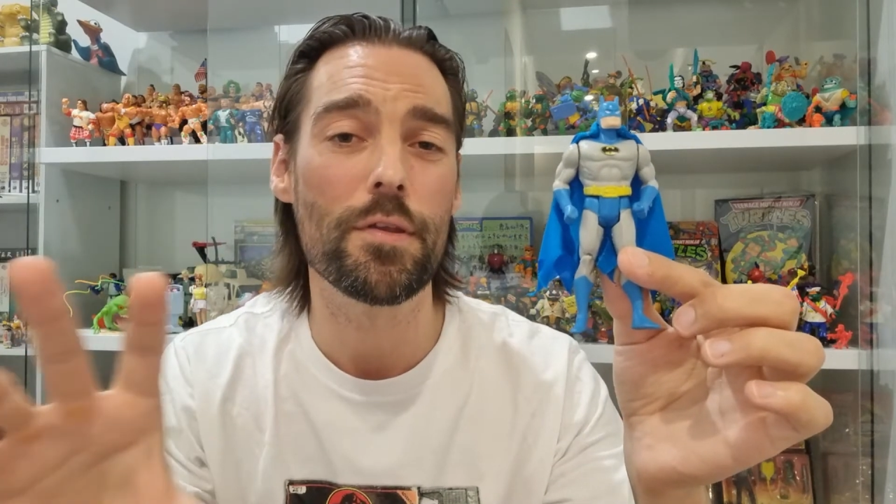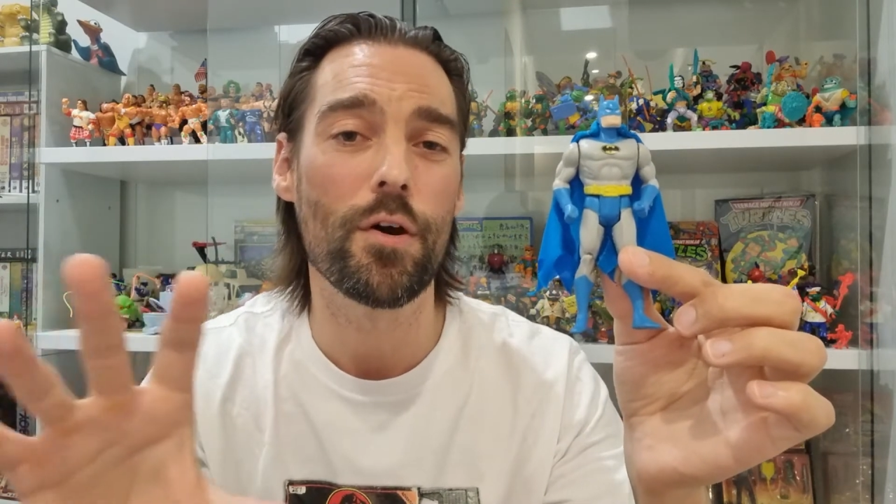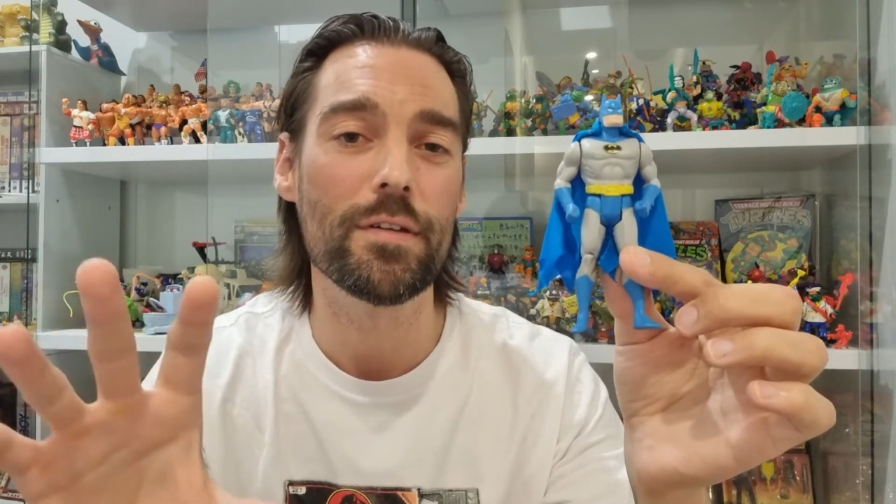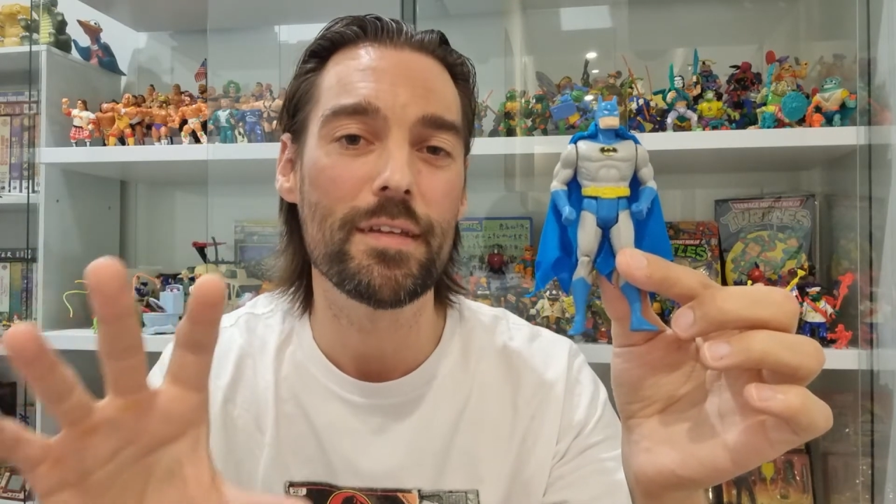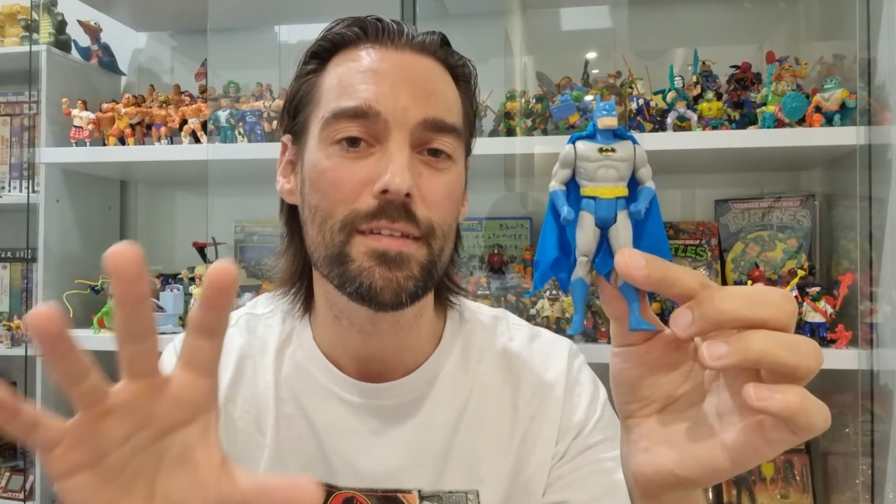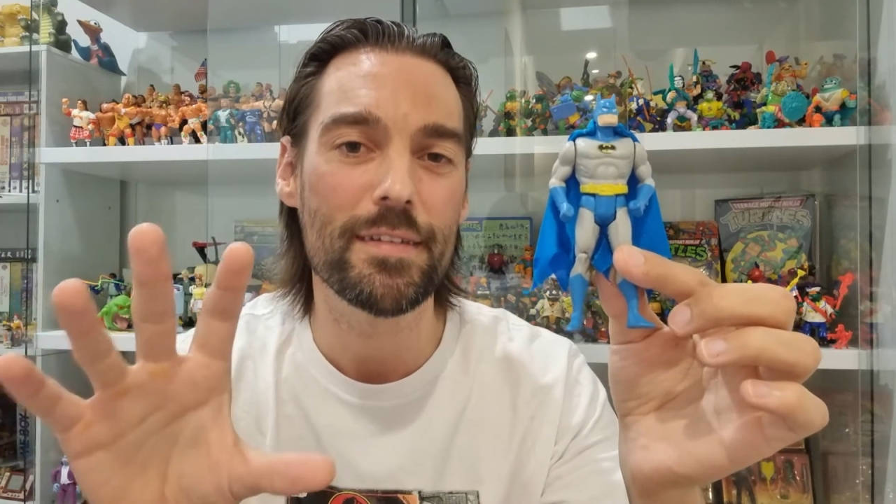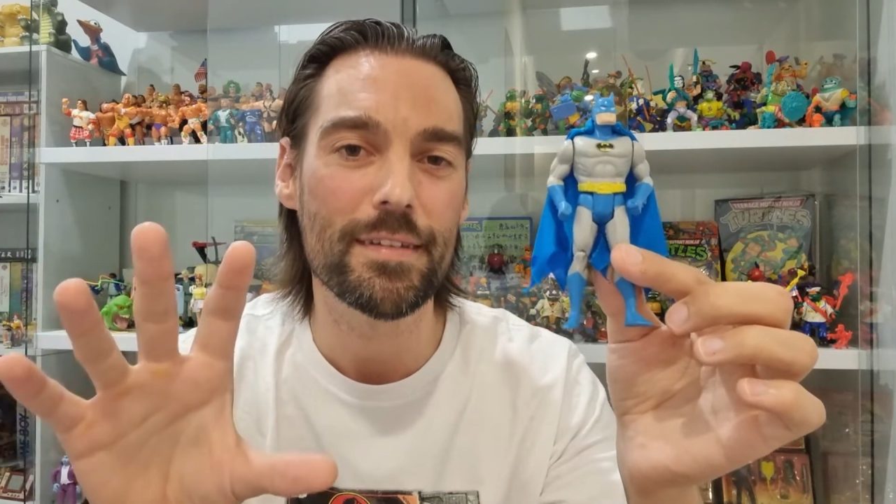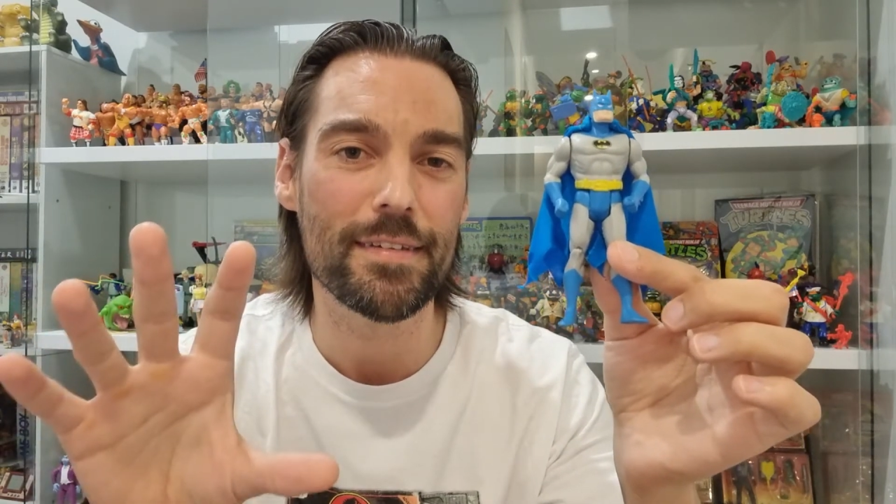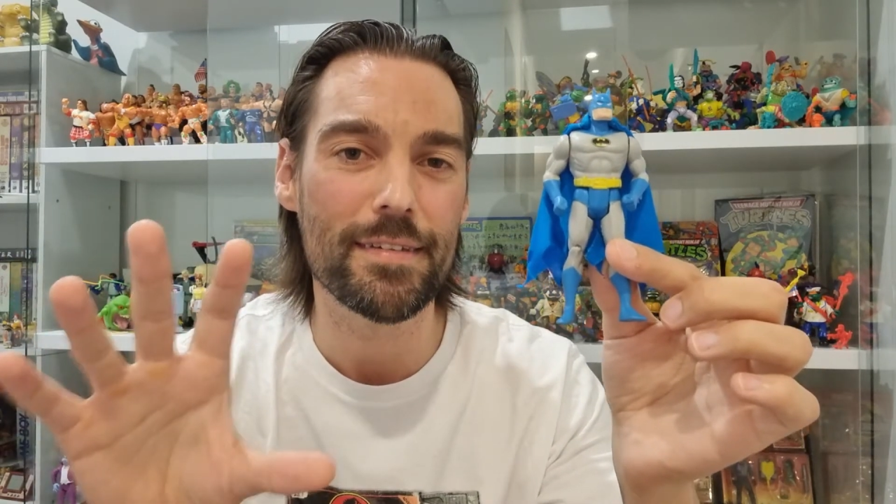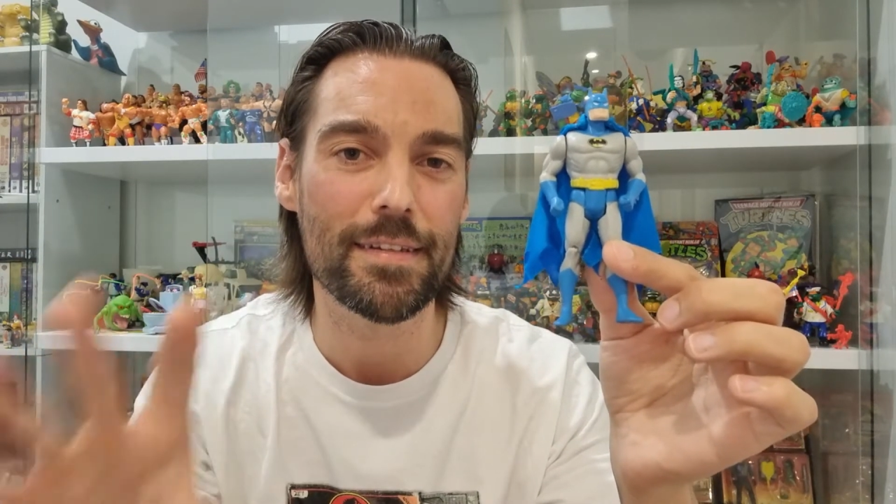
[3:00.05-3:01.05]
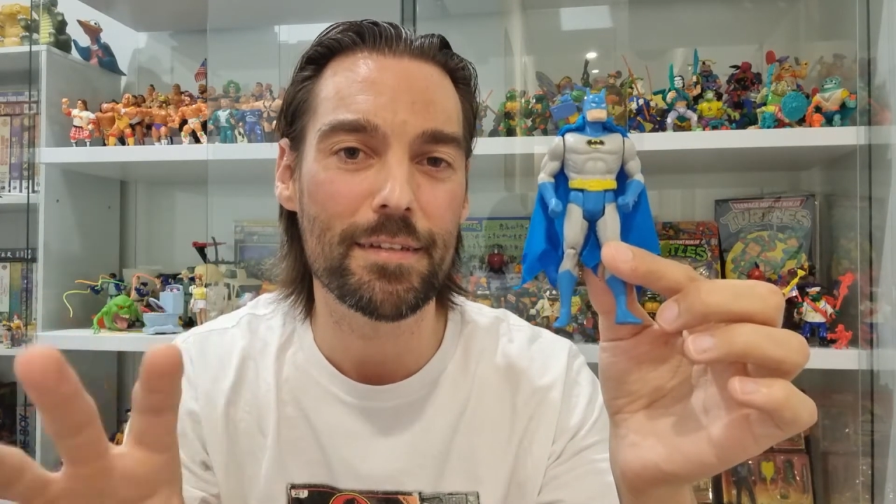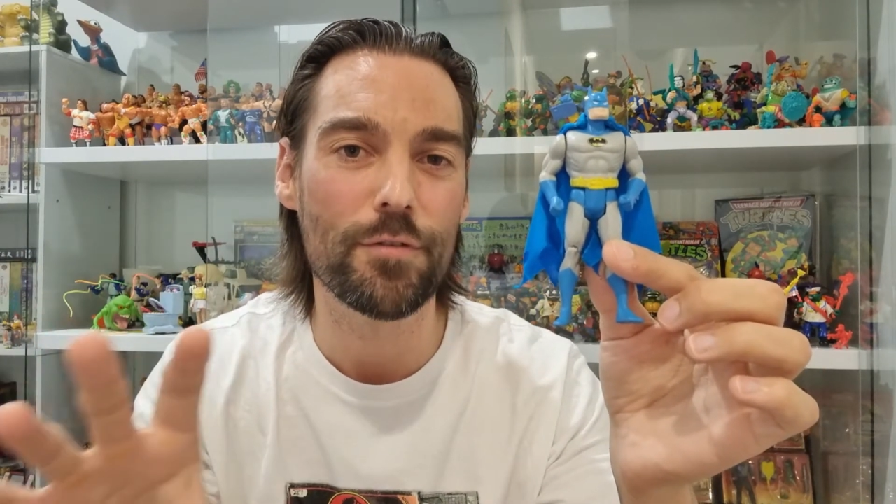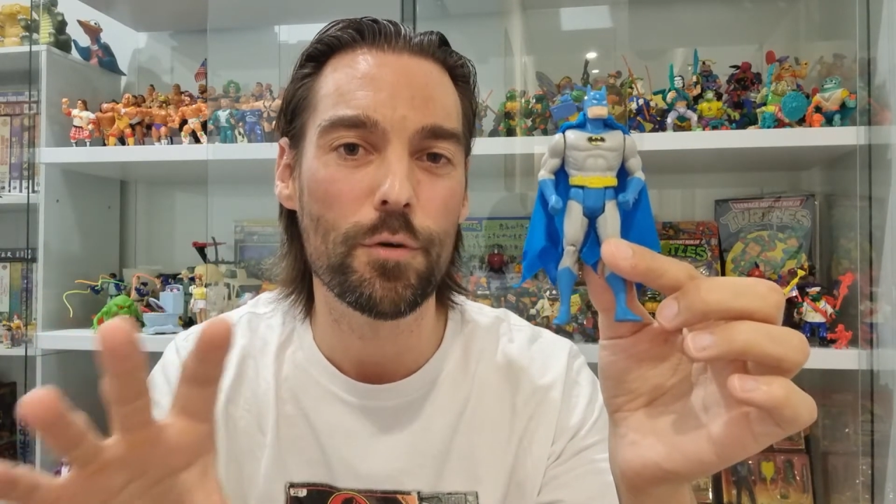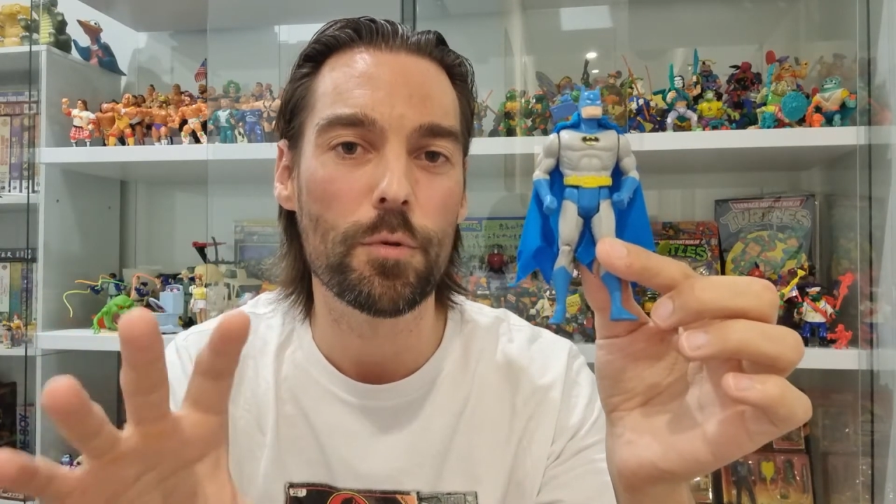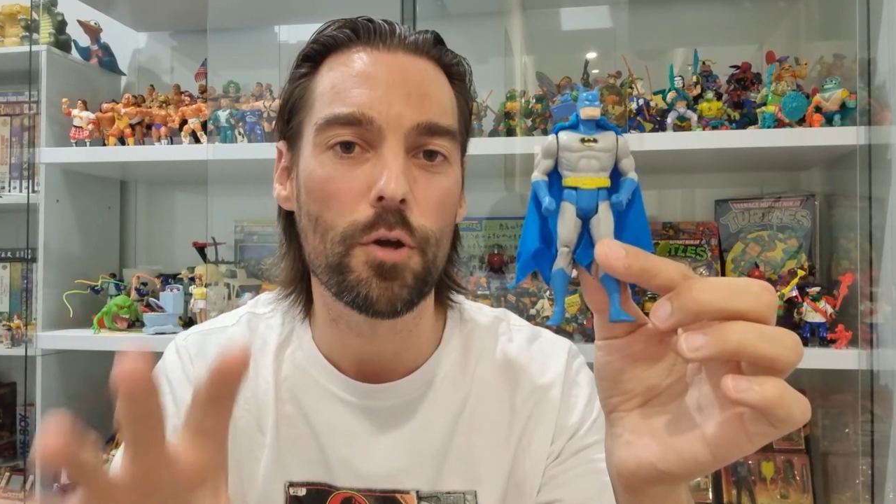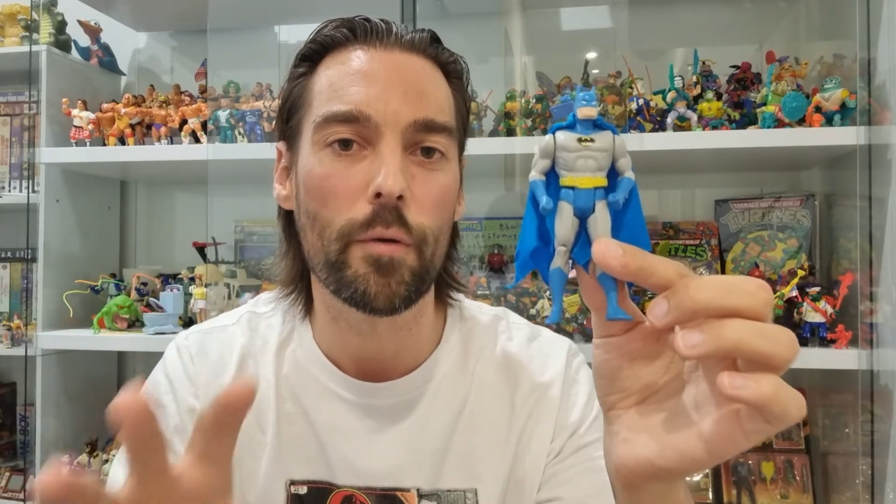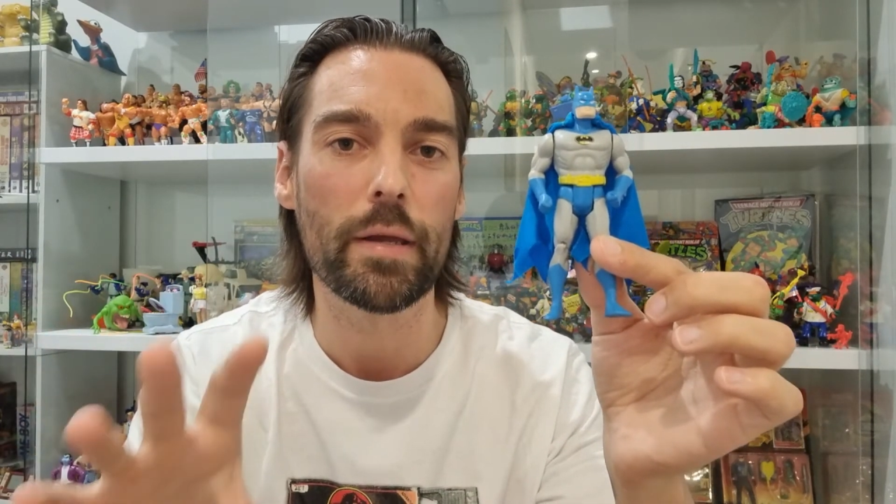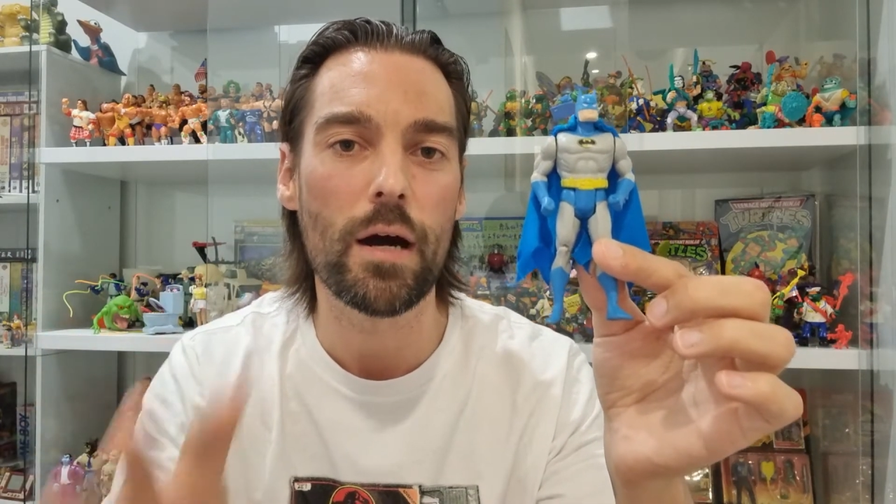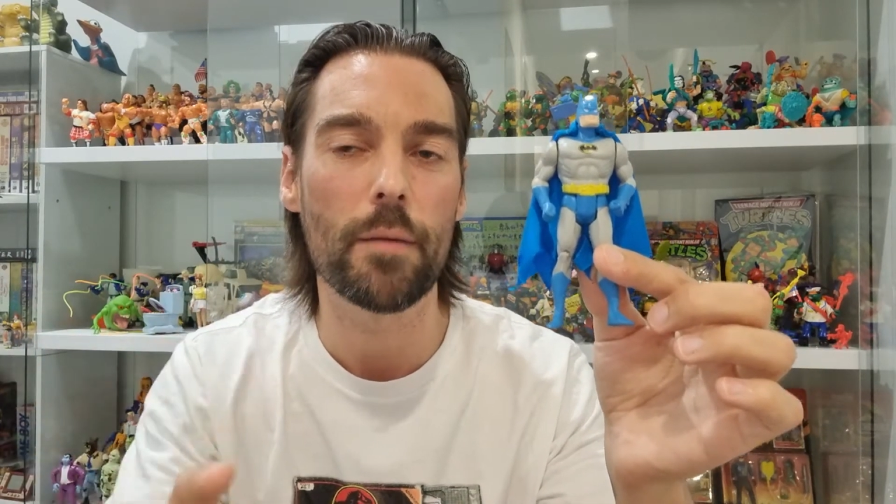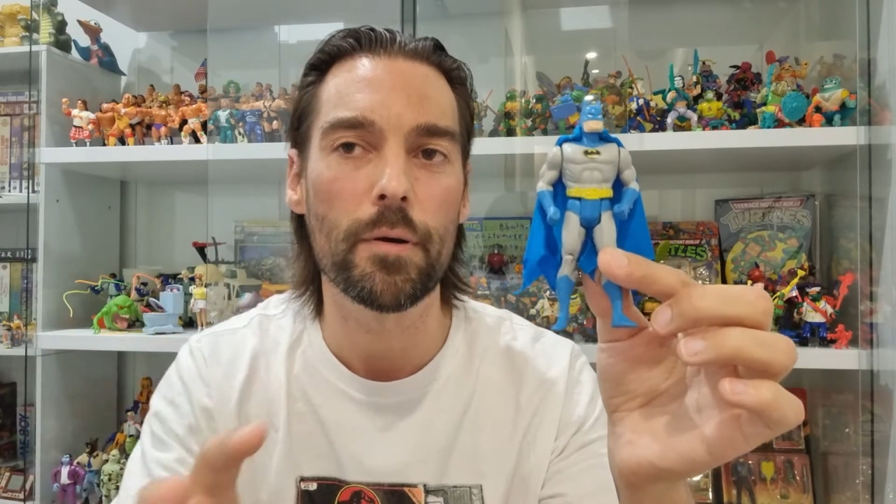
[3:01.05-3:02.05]
the 1966 film
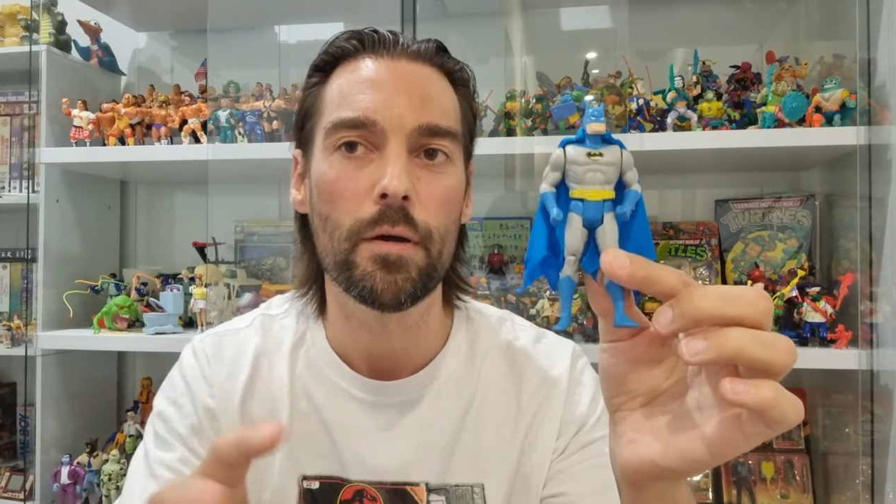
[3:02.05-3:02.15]
growing up,